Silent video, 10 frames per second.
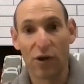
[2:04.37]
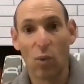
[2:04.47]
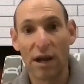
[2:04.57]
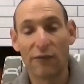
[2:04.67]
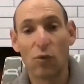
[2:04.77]

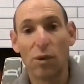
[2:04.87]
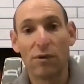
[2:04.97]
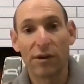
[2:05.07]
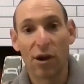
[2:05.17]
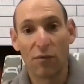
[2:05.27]
Whatever we
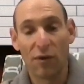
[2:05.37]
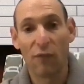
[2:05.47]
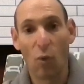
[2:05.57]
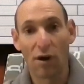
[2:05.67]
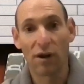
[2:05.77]
recover
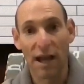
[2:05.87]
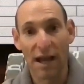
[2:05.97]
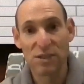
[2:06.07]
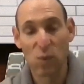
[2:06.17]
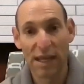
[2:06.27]
for our
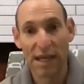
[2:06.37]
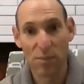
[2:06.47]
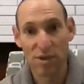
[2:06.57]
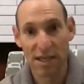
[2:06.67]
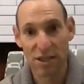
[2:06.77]
clients, we get a
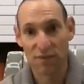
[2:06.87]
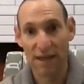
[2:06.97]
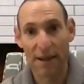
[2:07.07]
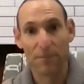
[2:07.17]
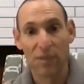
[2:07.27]
percentage of
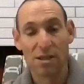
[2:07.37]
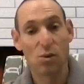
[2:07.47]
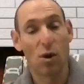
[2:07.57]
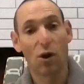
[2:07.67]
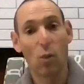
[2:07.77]
that. So
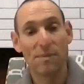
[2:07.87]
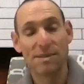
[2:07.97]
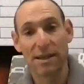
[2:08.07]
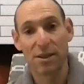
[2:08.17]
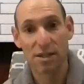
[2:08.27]
on our
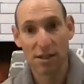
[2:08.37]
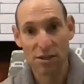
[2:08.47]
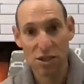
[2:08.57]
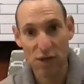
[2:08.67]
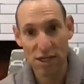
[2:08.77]
website, there's an
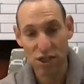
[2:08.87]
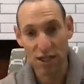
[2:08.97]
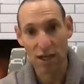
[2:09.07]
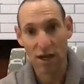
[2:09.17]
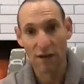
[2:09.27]

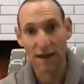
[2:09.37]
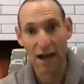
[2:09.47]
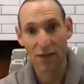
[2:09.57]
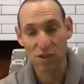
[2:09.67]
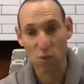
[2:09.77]
illustration of how
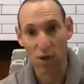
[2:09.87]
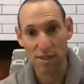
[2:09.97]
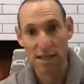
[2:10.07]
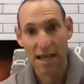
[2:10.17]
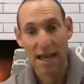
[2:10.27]
this
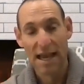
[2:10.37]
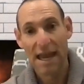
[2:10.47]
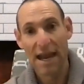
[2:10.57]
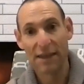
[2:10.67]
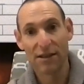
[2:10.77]
works.
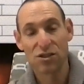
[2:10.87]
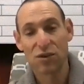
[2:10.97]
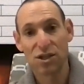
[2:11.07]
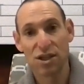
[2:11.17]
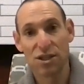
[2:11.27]
And the
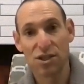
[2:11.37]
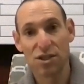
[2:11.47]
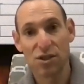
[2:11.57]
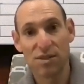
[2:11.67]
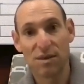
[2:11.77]
illustration is just
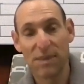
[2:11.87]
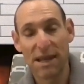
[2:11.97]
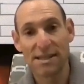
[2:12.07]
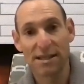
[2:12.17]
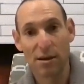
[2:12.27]
using
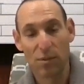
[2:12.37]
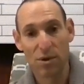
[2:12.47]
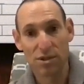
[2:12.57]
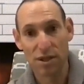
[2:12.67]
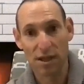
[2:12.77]
basic
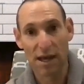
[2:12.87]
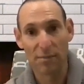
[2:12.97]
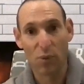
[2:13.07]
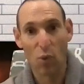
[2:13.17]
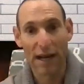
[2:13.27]
numbers to kind
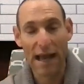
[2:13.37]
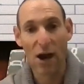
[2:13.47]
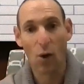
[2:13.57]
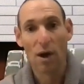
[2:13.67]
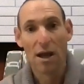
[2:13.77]
of point
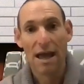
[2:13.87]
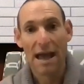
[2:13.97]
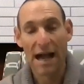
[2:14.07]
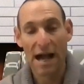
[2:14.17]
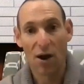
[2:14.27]
out
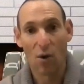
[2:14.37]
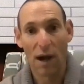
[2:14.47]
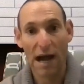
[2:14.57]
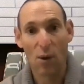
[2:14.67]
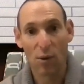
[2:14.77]
how
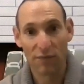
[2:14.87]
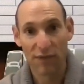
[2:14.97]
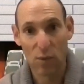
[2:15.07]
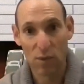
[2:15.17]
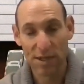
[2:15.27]
our
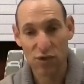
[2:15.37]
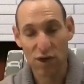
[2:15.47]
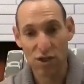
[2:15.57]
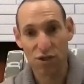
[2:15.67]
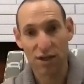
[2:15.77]
fee would be
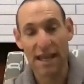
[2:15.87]
structured.